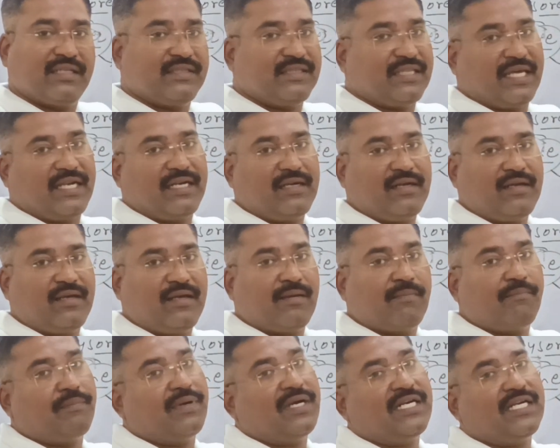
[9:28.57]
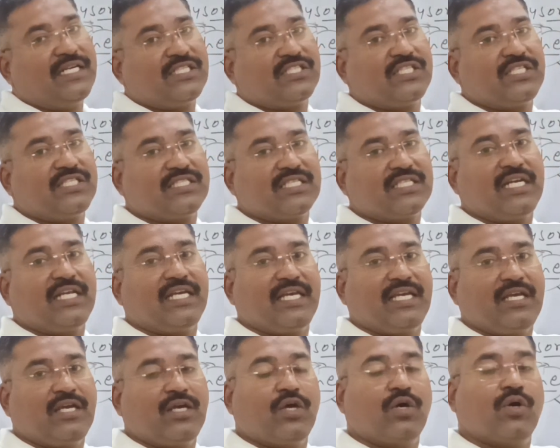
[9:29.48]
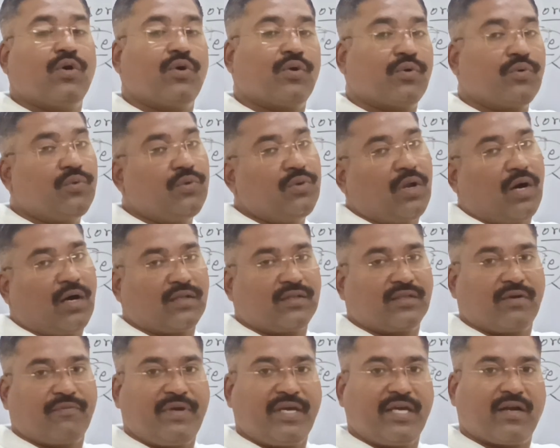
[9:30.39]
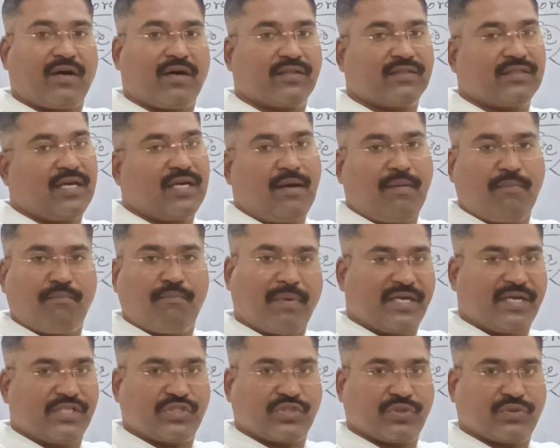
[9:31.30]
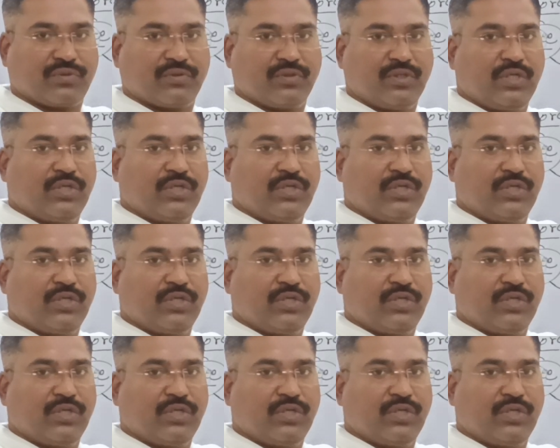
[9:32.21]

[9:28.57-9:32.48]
then British easily rule on the Mysore.